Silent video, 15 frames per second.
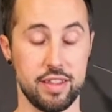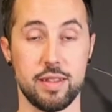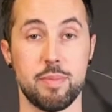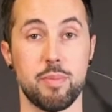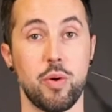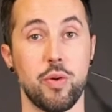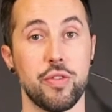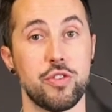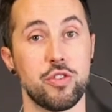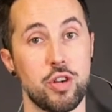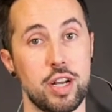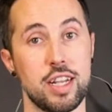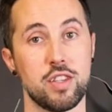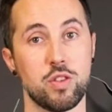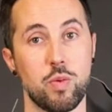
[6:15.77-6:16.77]
that both
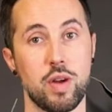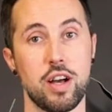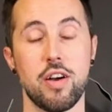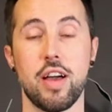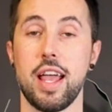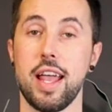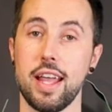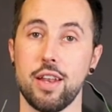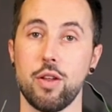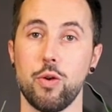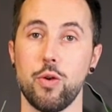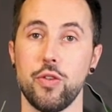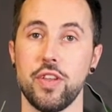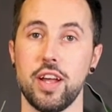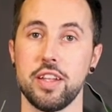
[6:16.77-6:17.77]
drains well and
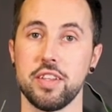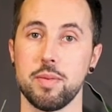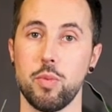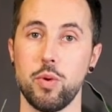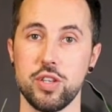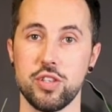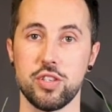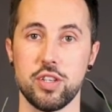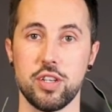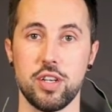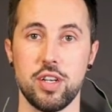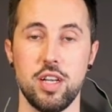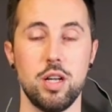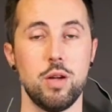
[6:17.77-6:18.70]
holds on to moisture,